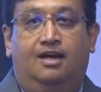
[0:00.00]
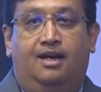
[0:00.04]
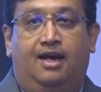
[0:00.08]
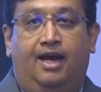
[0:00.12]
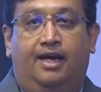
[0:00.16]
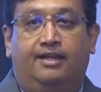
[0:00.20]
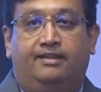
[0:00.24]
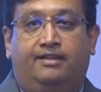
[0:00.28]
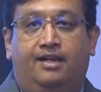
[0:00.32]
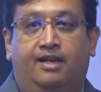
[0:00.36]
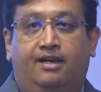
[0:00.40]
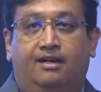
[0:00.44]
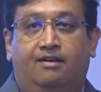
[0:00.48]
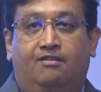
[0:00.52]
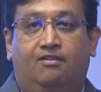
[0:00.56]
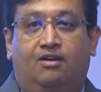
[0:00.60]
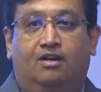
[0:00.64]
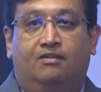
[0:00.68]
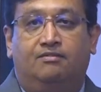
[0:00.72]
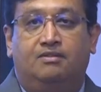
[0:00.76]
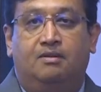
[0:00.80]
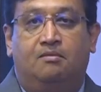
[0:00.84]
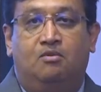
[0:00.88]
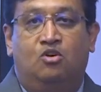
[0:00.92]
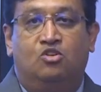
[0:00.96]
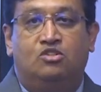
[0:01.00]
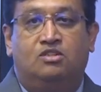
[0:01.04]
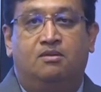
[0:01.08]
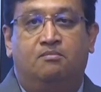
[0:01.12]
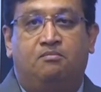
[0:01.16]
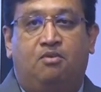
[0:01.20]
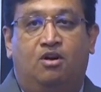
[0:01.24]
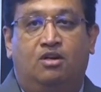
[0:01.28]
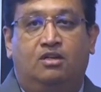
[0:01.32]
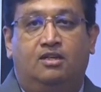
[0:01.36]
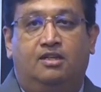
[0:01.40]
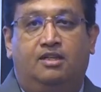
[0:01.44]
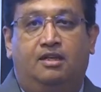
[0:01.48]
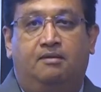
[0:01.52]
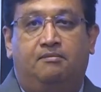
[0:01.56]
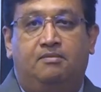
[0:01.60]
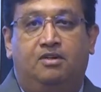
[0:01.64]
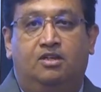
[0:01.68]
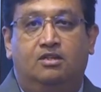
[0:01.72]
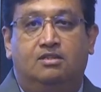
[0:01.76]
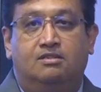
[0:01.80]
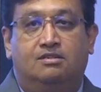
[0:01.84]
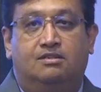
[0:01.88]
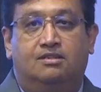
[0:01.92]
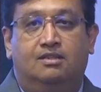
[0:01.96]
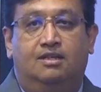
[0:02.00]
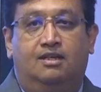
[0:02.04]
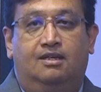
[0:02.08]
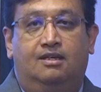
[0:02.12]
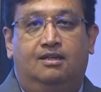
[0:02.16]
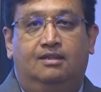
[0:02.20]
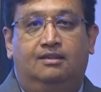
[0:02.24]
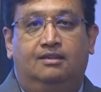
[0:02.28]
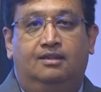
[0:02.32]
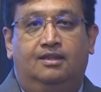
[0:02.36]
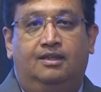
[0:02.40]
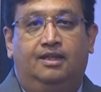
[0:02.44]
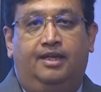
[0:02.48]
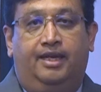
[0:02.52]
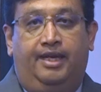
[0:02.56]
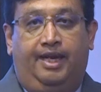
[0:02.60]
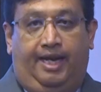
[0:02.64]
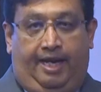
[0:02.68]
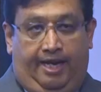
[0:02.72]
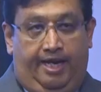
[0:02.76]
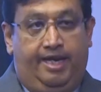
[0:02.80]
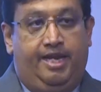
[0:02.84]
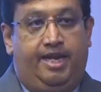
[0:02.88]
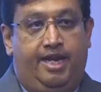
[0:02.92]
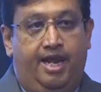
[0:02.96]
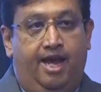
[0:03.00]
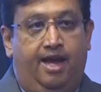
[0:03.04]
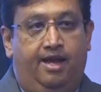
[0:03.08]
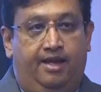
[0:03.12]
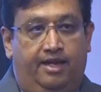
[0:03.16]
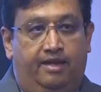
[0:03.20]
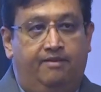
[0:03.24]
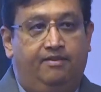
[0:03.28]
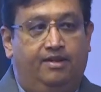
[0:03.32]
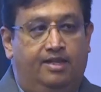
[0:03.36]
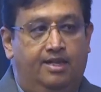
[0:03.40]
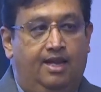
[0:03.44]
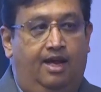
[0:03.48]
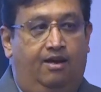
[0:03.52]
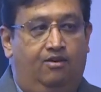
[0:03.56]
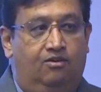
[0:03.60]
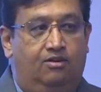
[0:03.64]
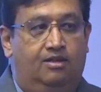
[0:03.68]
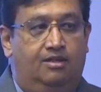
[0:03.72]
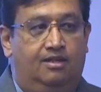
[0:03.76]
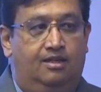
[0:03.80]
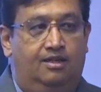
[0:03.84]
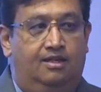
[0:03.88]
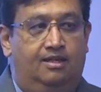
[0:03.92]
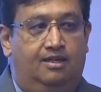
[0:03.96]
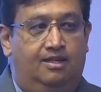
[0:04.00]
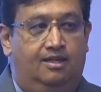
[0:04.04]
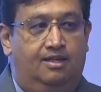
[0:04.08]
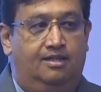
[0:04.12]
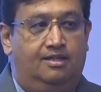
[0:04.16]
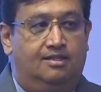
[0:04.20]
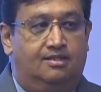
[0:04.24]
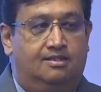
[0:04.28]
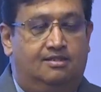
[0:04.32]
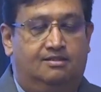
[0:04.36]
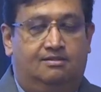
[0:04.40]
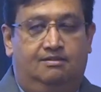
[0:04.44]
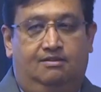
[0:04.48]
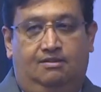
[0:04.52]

I think, one of the most important things, because India, even now, is,